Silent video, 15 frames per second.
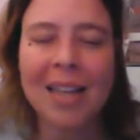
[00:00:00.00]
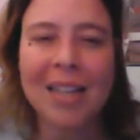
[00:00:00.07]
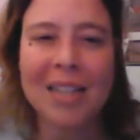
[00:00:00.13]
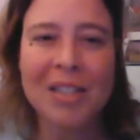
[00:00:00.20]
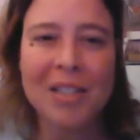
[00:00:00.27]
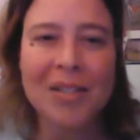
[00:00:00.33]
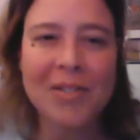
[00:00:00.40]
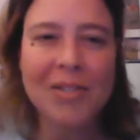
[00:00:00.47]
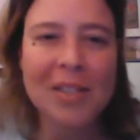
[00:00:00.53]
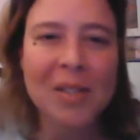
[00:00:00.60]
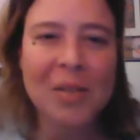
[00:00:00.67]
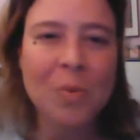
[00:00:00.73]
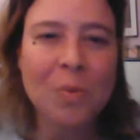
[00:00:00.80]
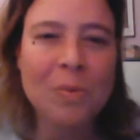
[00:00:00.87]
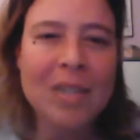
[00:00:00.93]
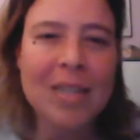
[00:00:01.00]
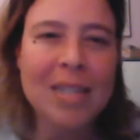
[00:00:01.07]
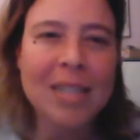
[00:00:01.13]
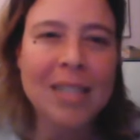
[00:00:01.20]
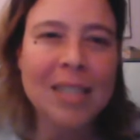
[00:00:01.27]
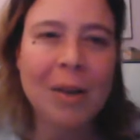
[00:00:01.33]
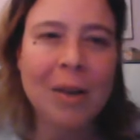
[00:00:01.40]
and it just feels
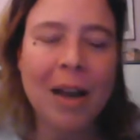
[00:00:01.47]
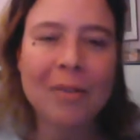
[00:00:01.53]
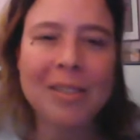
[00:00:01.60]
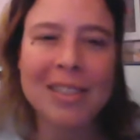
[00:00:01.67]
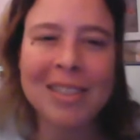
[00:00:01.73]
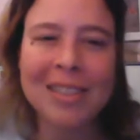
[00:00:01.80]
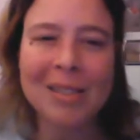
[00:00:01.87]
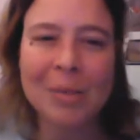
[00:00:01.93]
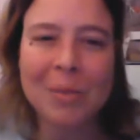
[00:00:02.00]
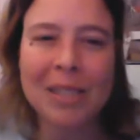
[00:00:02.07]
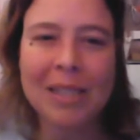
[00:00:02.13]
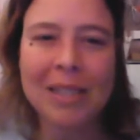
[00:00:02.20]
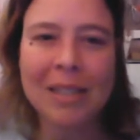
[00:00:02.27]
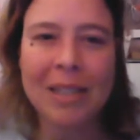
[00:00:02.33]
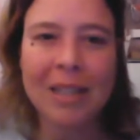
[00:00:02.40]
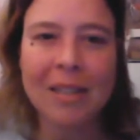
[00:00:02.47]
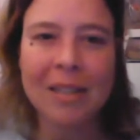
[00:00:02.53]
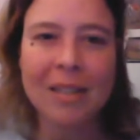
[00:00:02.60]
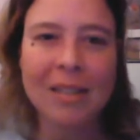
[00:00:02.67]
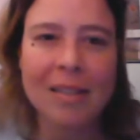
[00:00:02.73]
really grounding to be there.